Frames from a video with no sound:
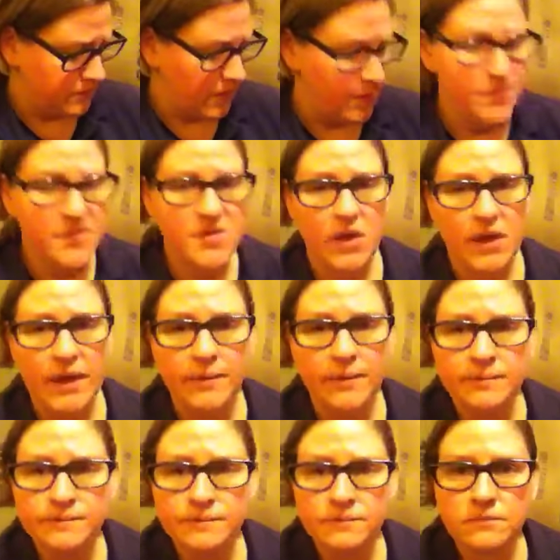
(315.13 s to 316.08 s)

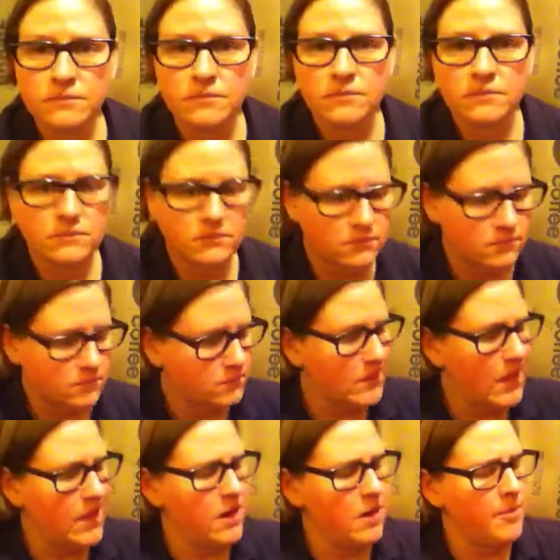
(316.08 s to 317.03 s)
Obsidian.
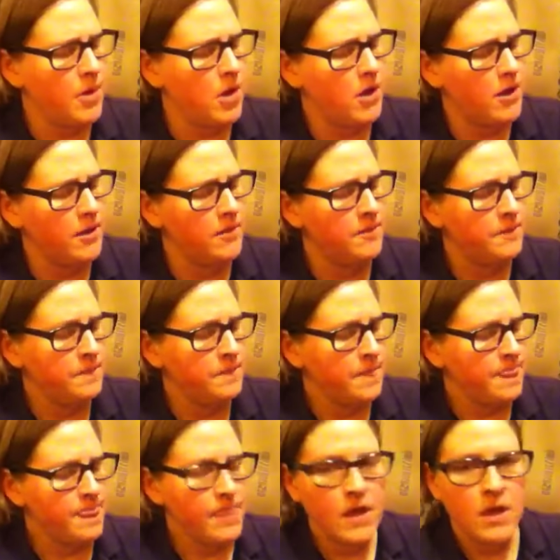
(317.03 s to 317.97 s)
And I'm on
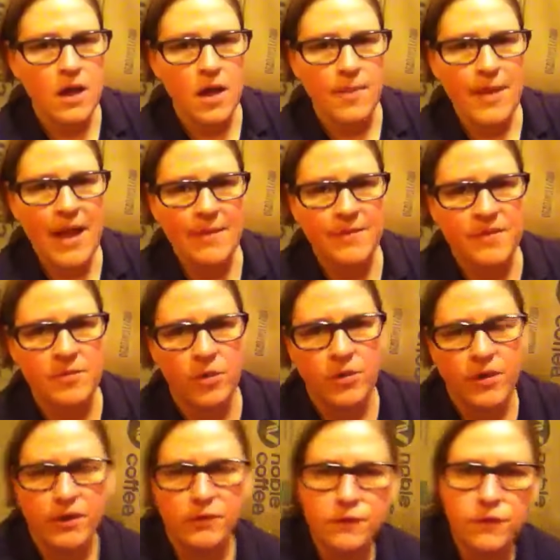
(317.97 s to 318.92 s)
a pipe
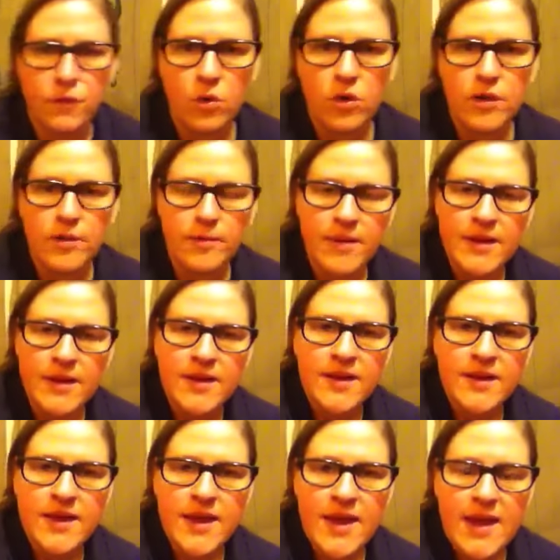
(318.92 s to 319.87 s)
smoking forum,
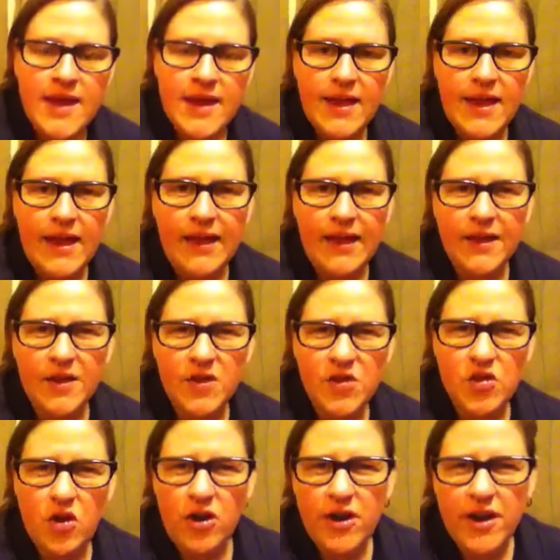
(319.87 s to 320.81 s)
and I
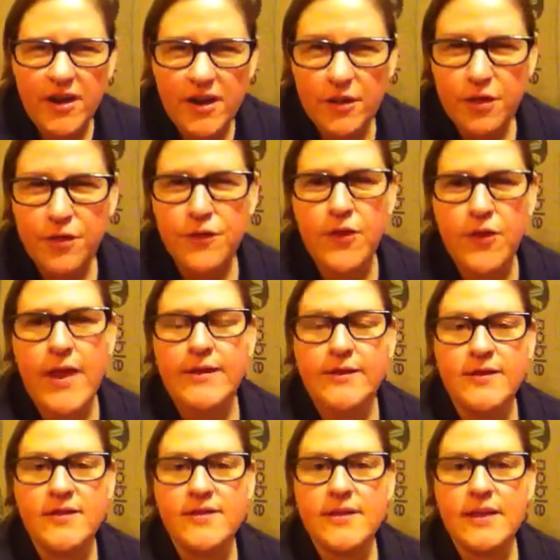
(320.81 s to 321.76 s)
started a thread
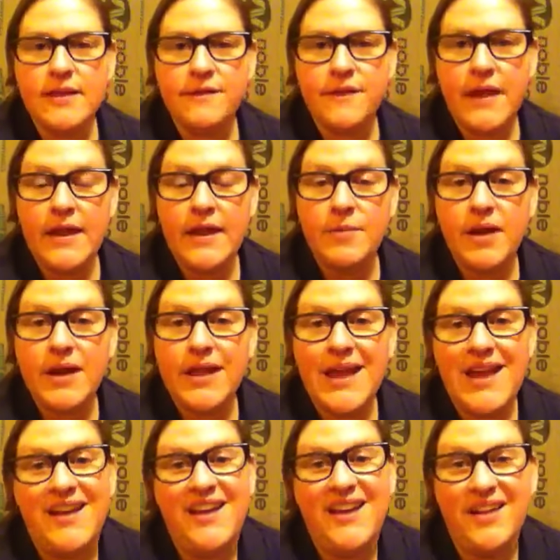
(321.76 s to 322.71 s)
to see if anybody
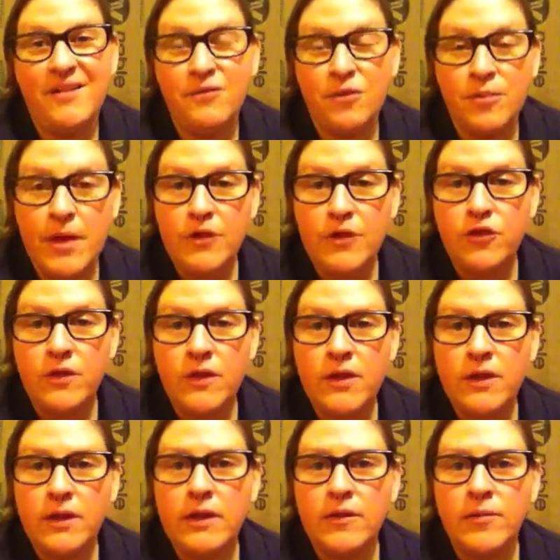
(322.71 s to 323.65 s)
had any information they
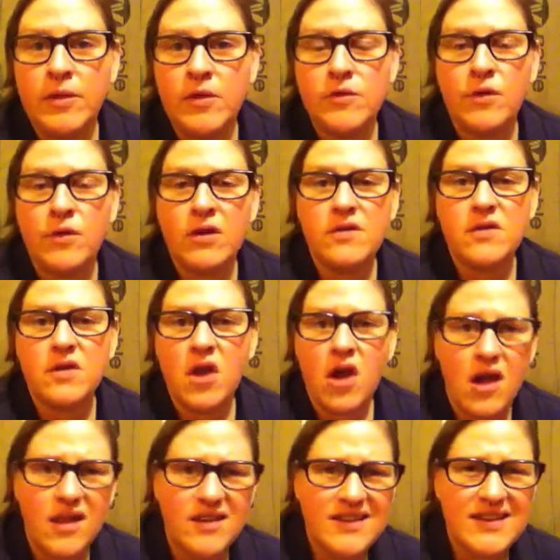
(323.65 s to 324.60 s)
could give me as far as the
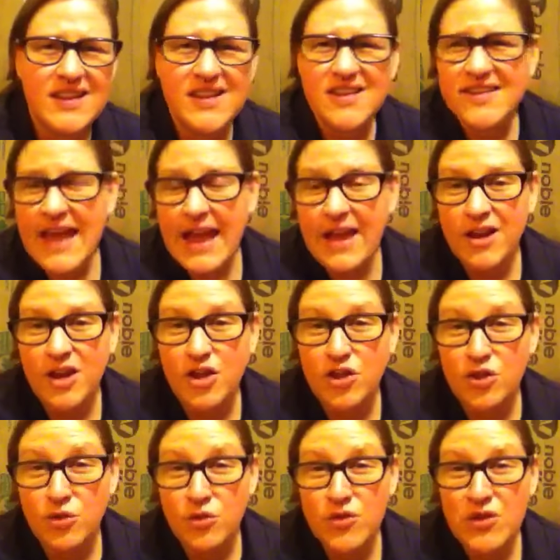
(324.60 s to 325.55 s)
contents, how to
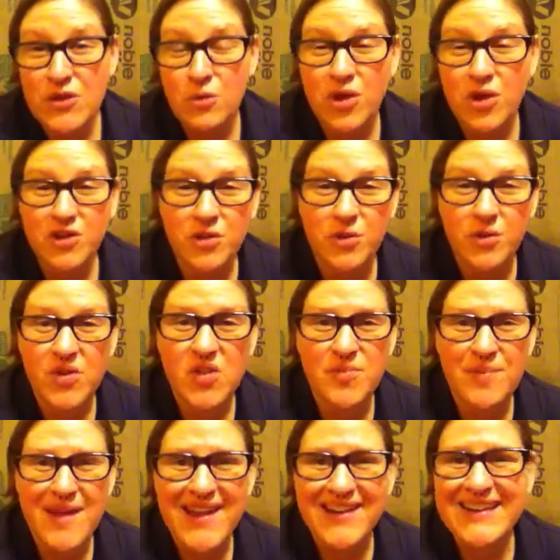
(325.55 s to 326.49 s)
use it, what to
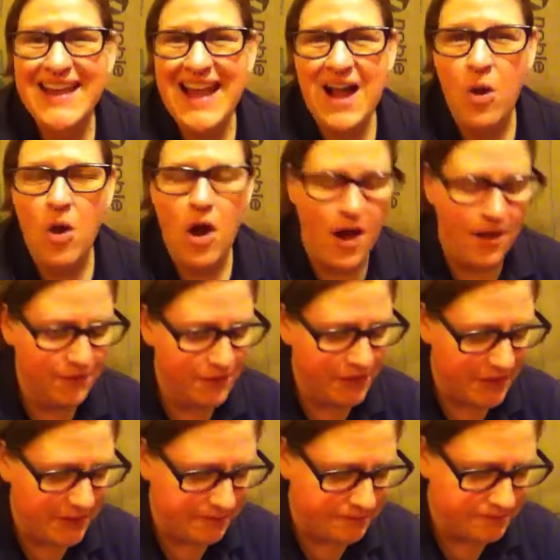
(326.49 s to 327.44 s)
expect, how
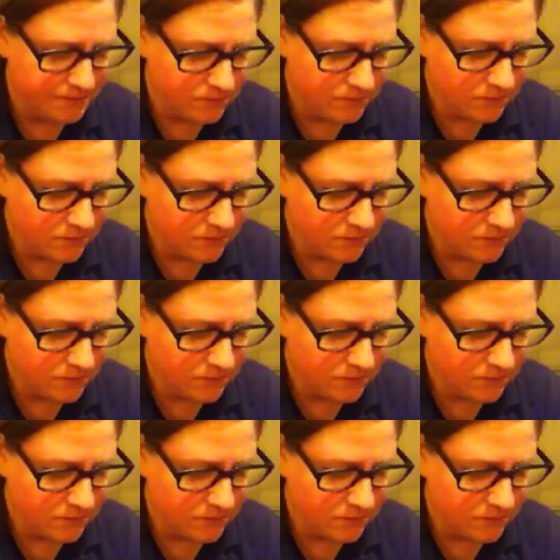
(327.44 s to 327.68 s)
often.